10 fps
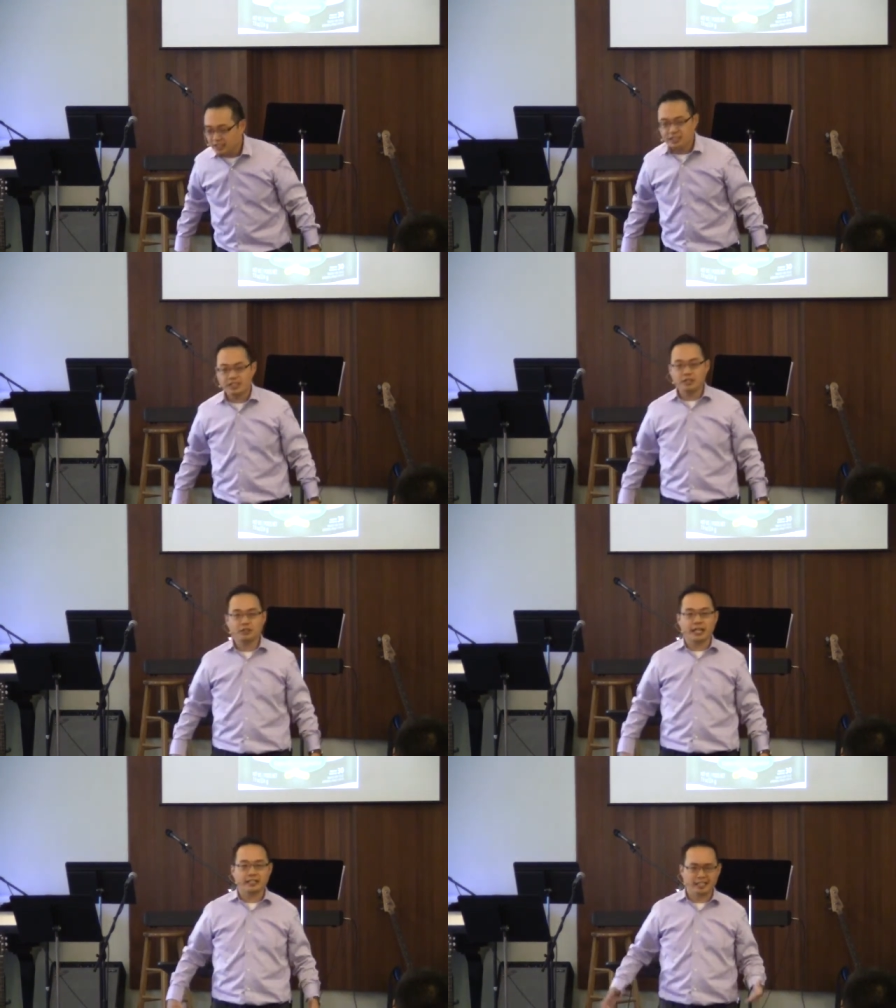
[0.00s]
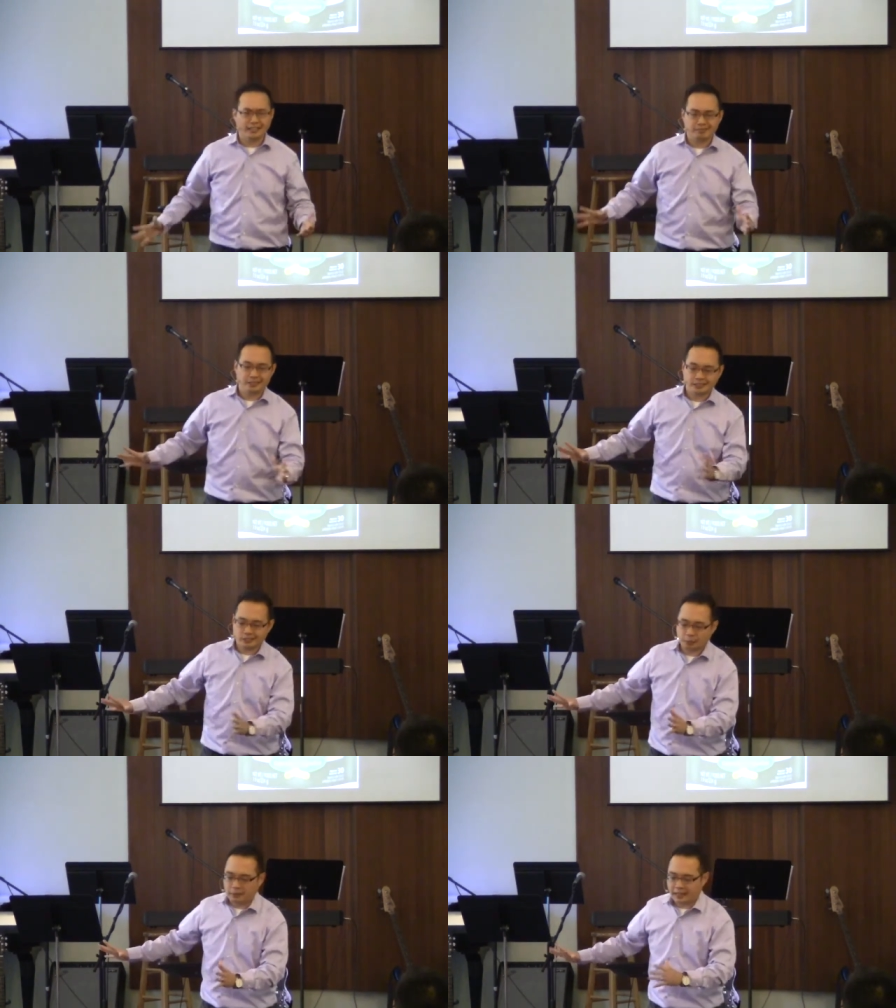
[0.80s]
you know, like, like
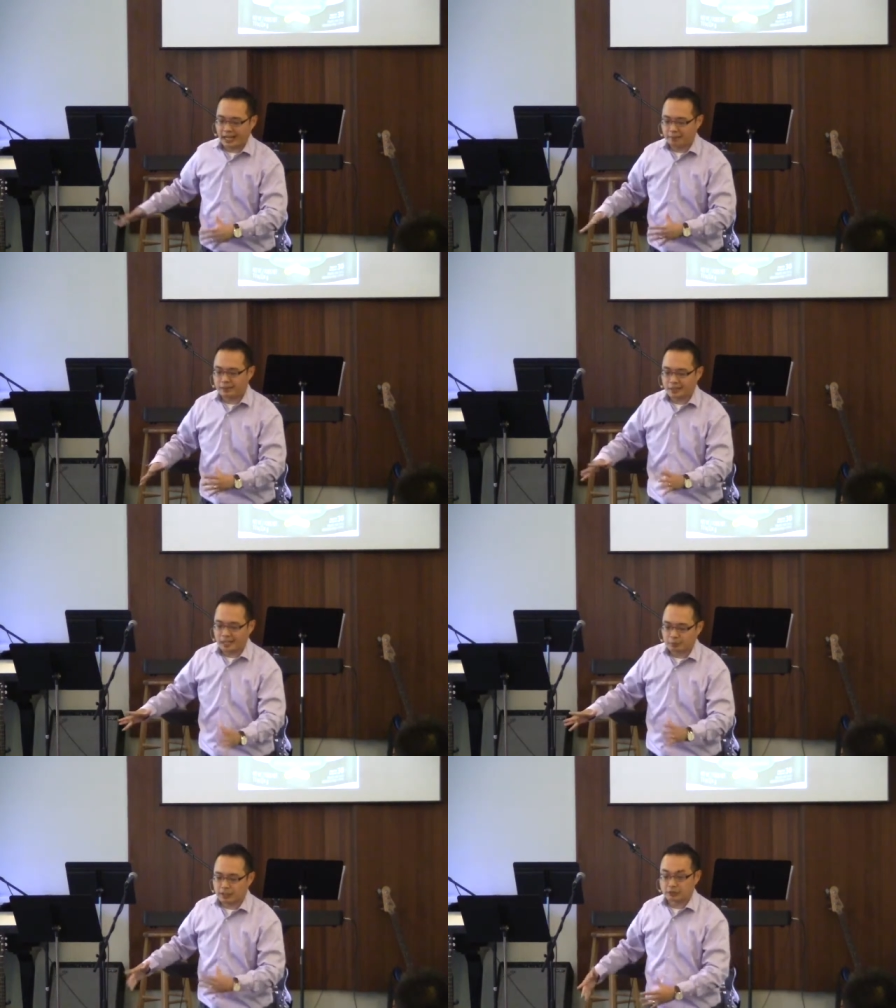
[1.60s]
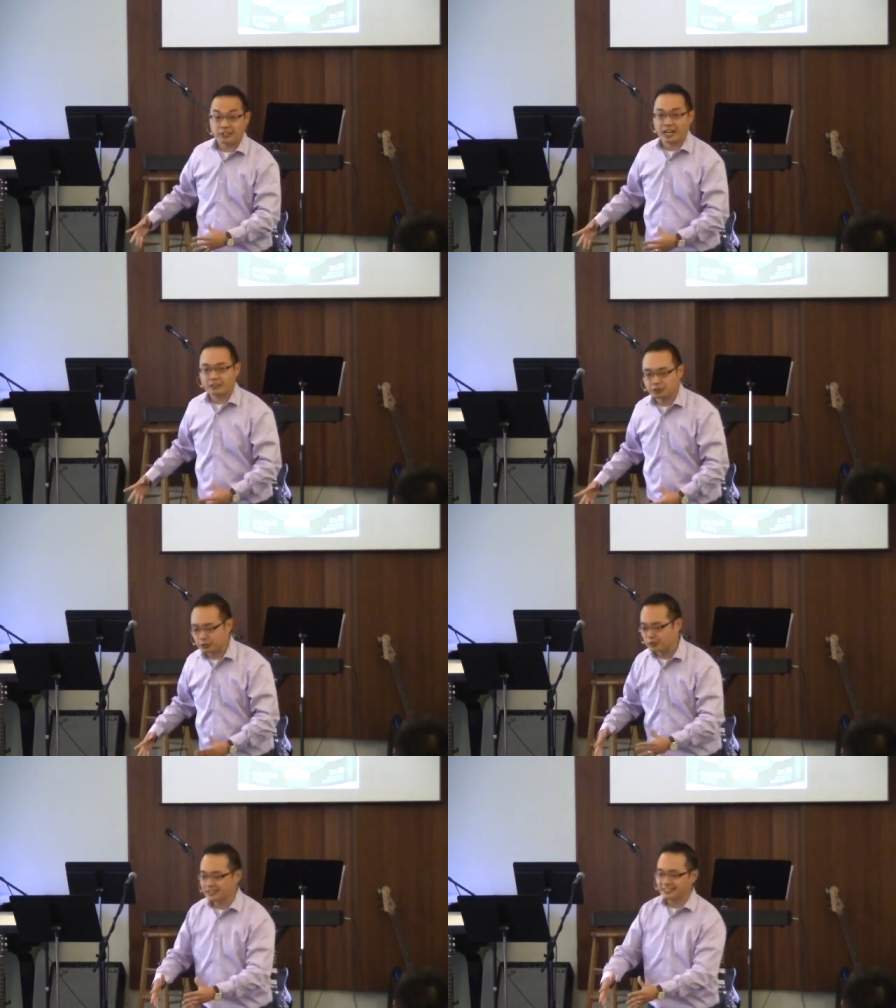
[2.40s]
this probably happened a lot when I was in high
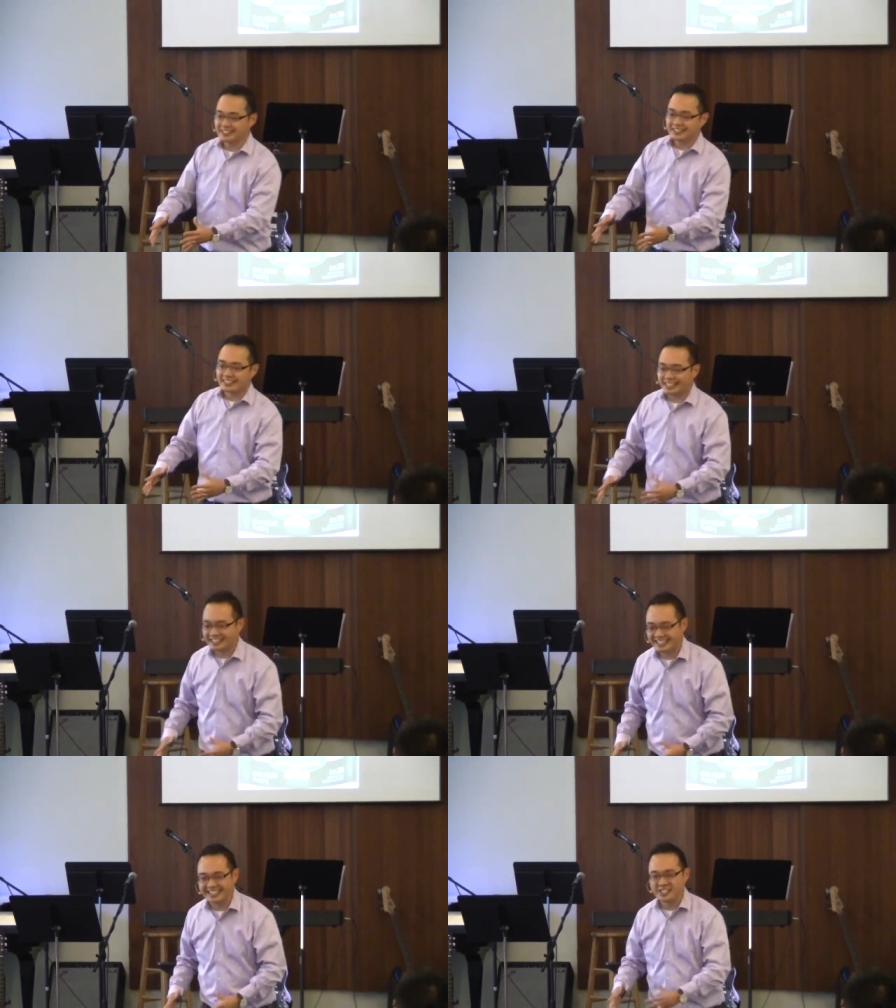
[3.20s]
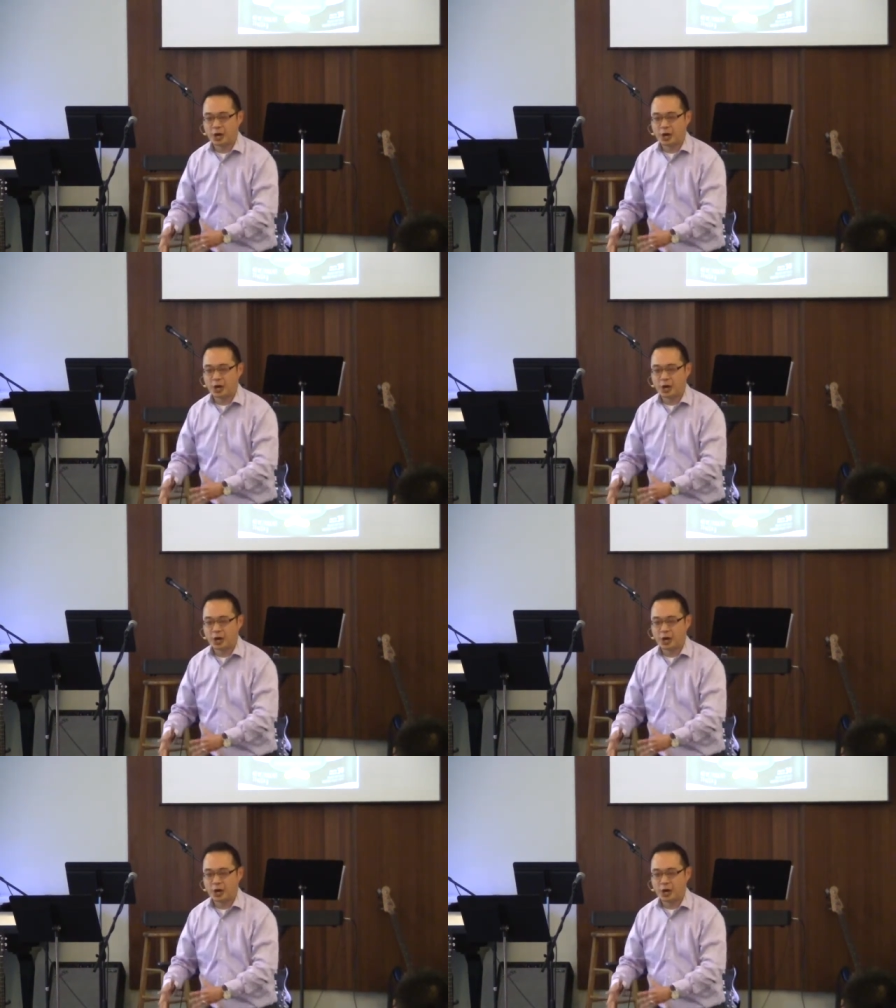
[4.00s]
school and